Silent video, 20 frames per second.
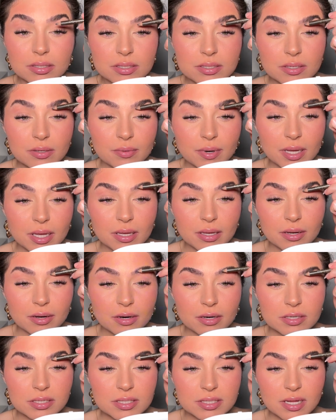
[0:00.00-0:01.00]
So right
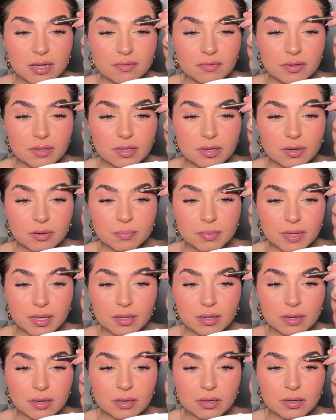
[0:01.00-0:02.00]
here I just have a little
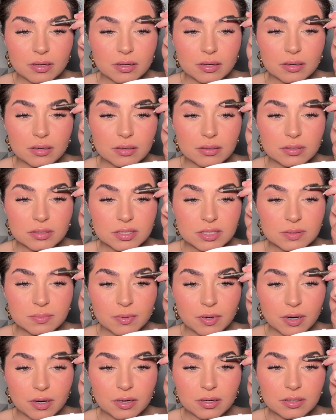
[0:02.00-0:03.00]
bit
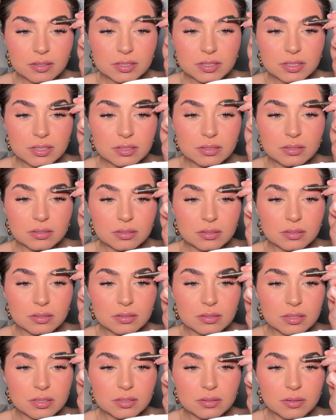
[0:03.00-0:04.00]
sparse,
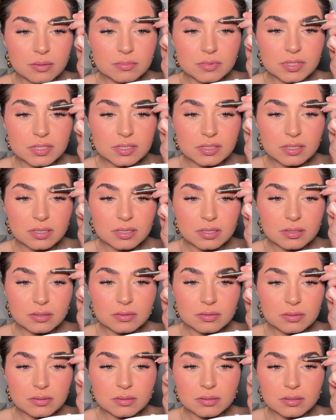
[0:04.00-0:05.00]
so I'm just gonna
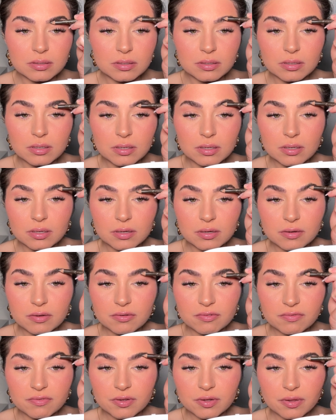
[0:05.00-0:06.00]

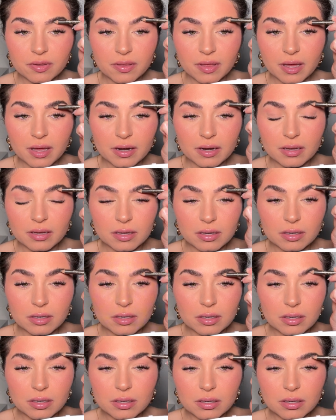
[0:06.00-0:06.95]
fill that in,